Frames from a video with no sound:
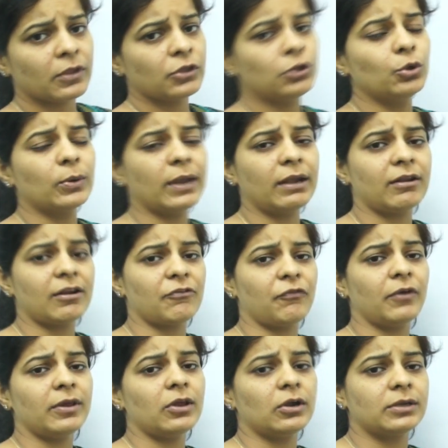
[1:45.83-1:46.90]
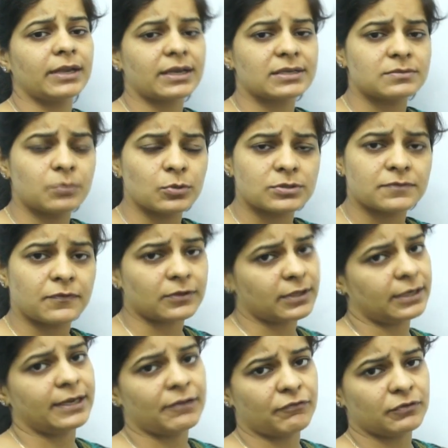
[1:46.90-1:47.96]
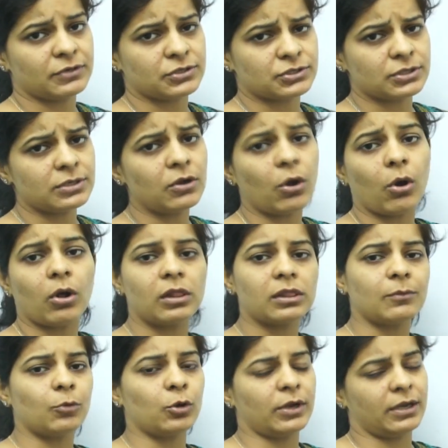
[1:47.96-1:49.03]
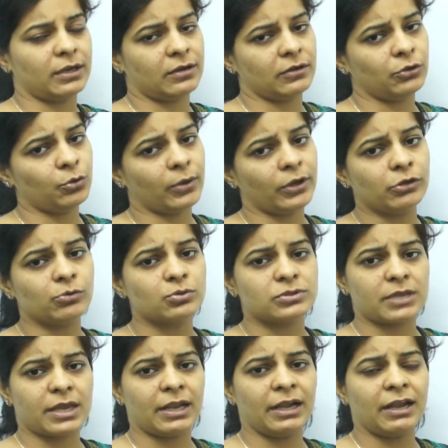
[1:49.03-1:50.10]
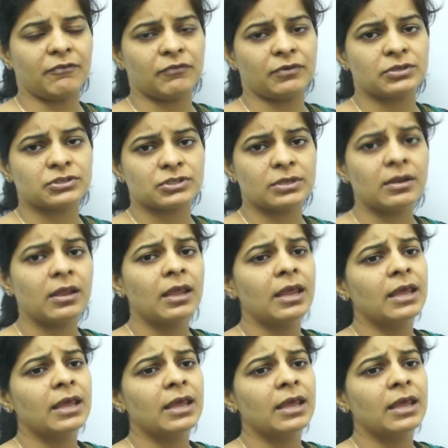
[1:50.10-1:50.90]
You can refer your textbooks for the definition. All the more you can use any definition.